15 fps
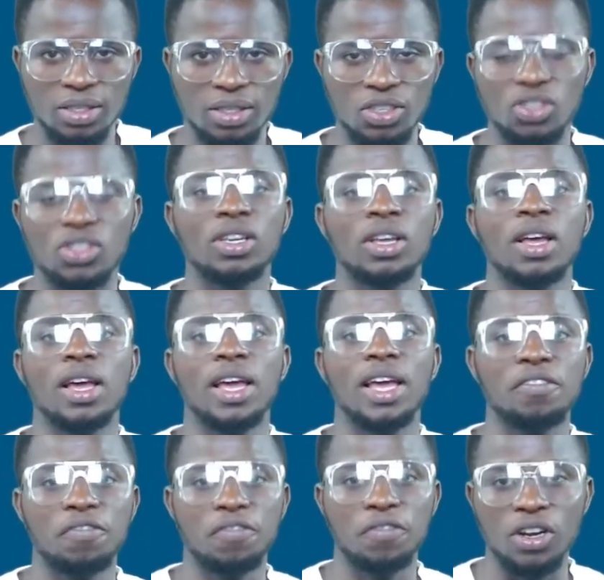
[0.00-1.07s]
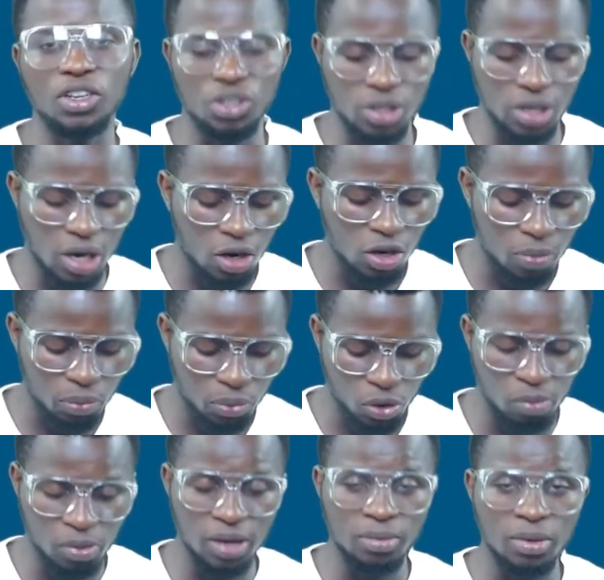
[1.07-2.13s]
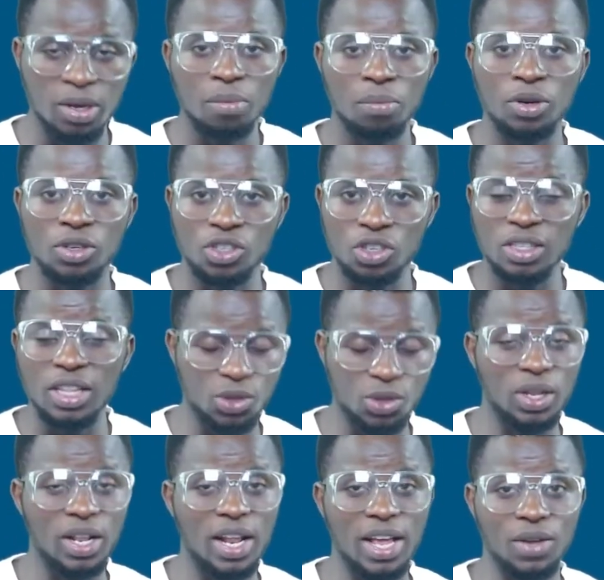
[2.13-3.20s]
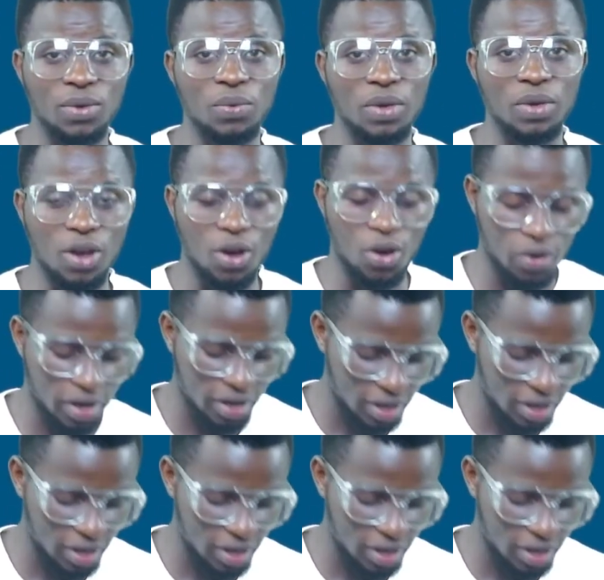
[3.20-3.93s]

This is a fractional problem, but just like we already